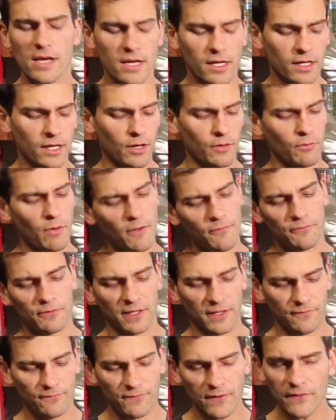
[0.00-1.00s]
cut
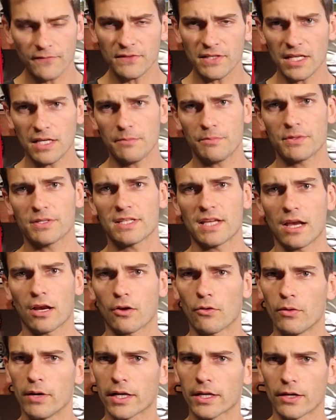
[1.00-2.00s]
roughly
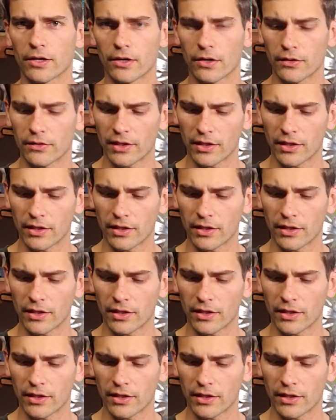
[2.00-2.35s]
15% quicker